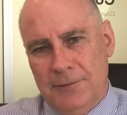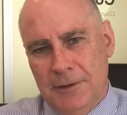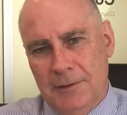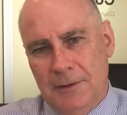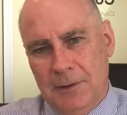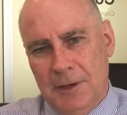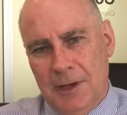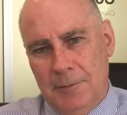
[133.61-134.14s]
So
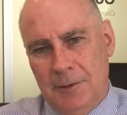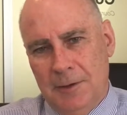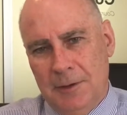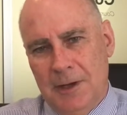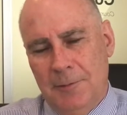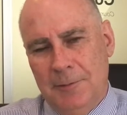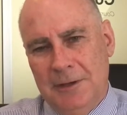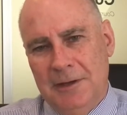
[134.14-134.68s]
the
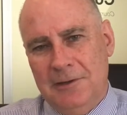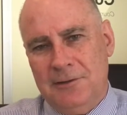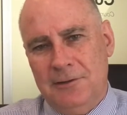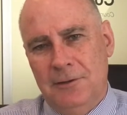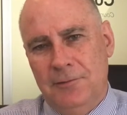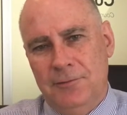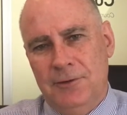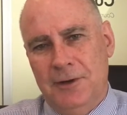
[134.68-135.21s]
company
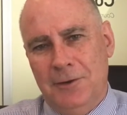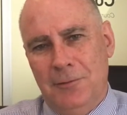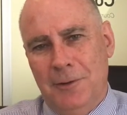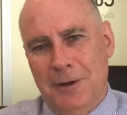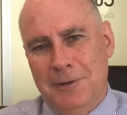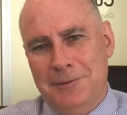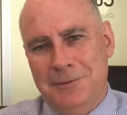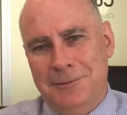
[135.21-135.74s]
itself
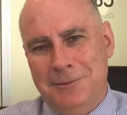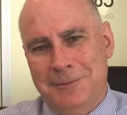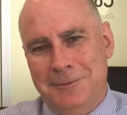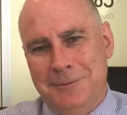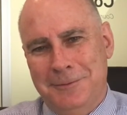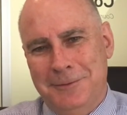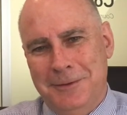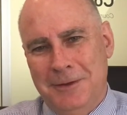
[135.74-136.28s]
generates
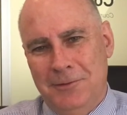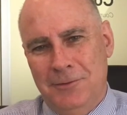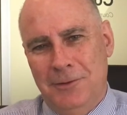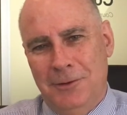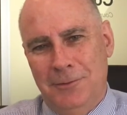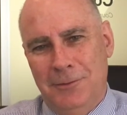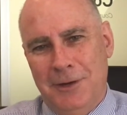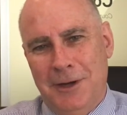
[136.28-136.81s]

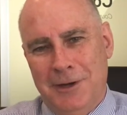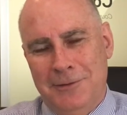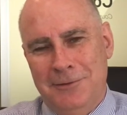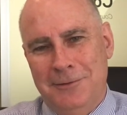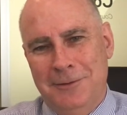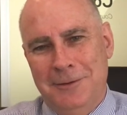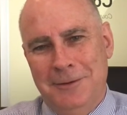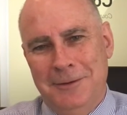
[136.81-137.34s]
internal
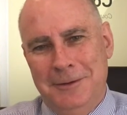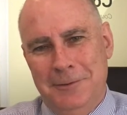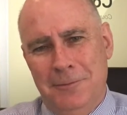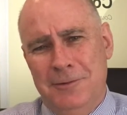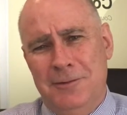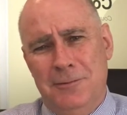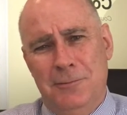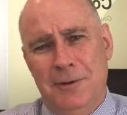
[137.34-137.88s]
cash,
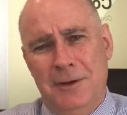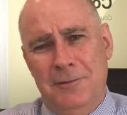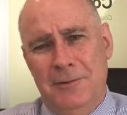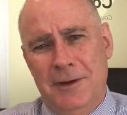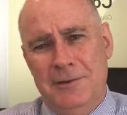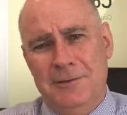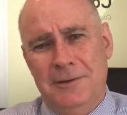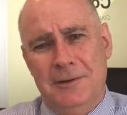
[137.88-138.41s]
which is
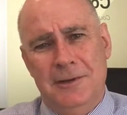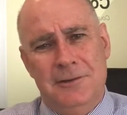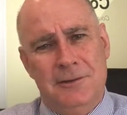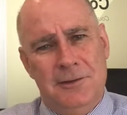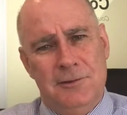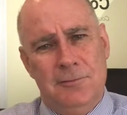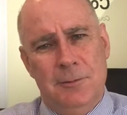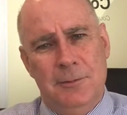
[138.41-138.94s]
reinvested. It's
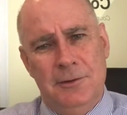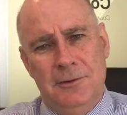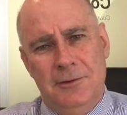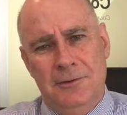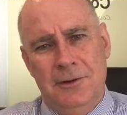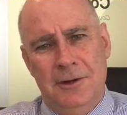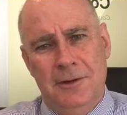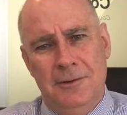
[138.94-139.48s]
distributed to
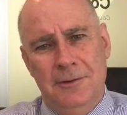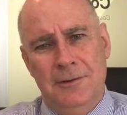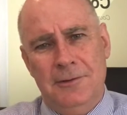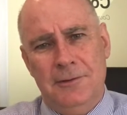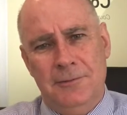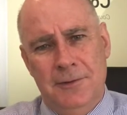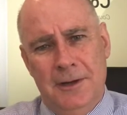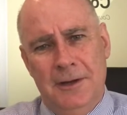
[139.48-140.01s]

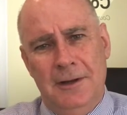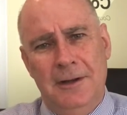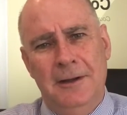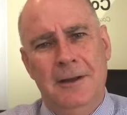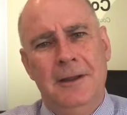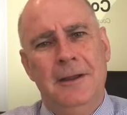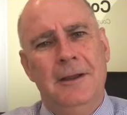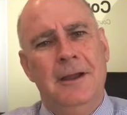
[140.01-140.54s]
shareholders fairly
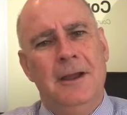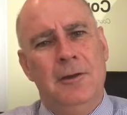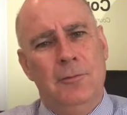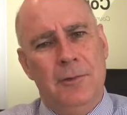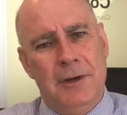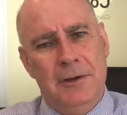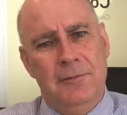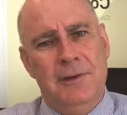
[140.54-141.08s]

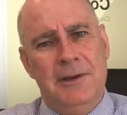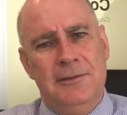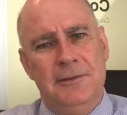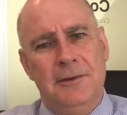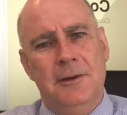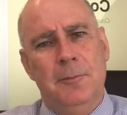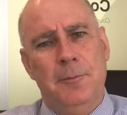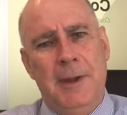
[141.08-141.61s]
and
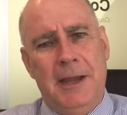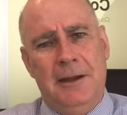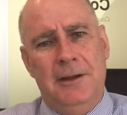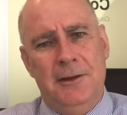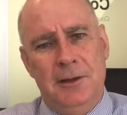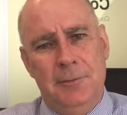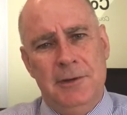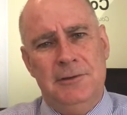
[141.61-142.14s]
reinvested back
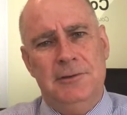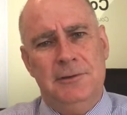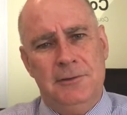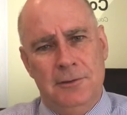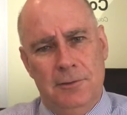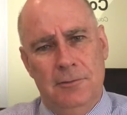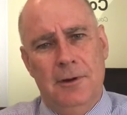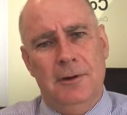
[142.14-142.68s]
into the business
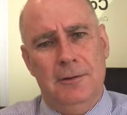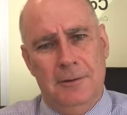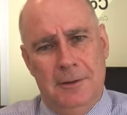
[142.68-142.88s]
to grow.